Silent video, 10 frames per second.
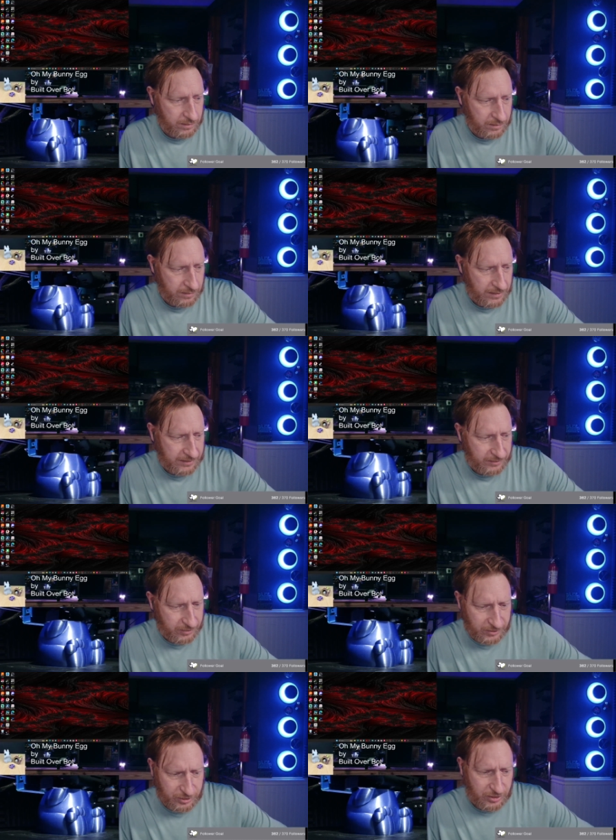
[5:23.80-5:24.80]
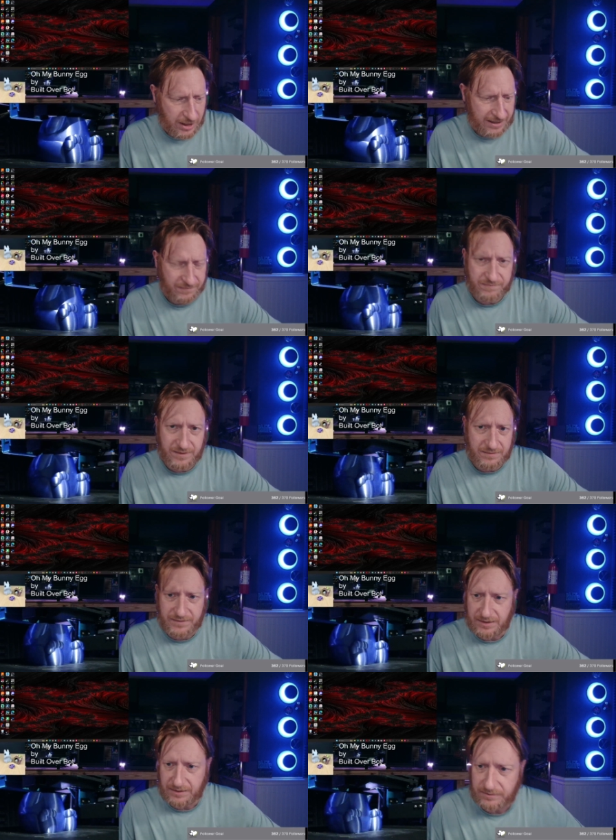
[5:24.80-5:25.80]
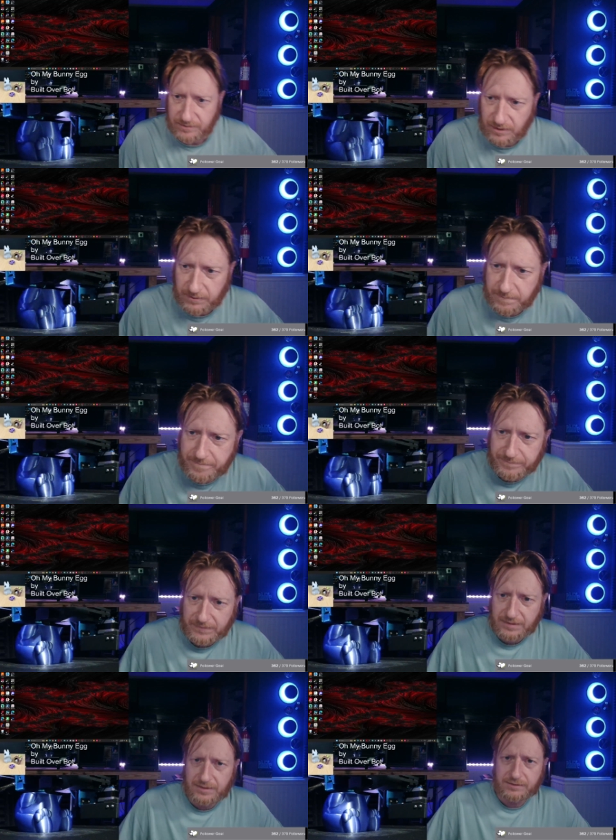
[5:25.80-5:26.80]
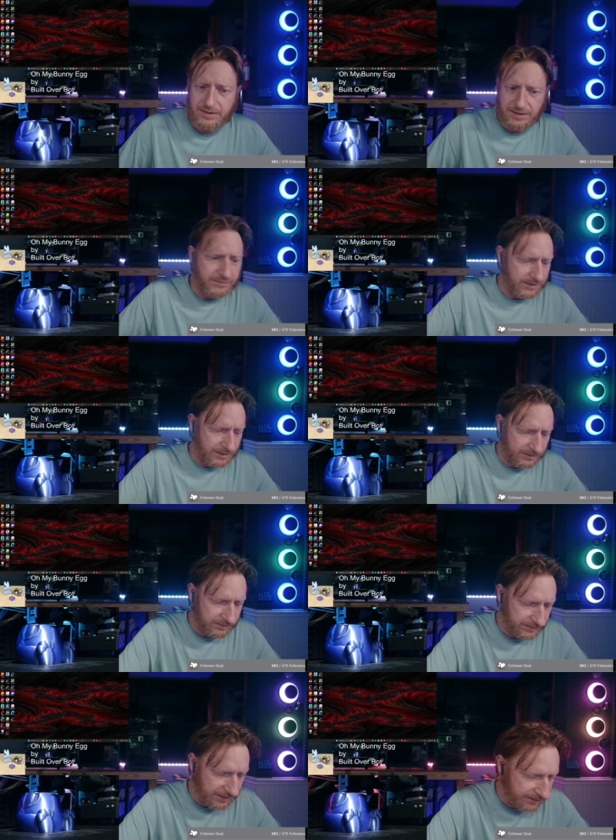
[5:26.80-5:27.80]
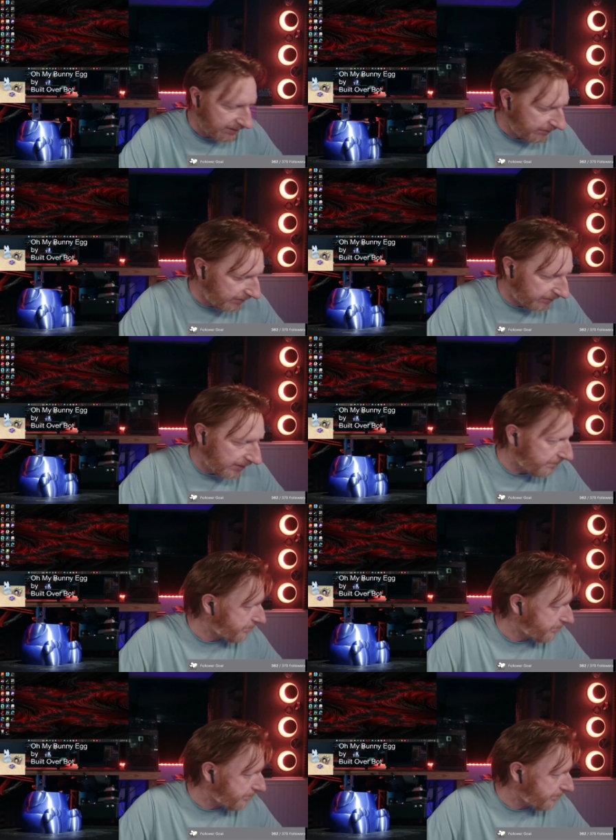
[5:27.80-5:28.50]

It's just shy of 50, so it's kind of nice outside.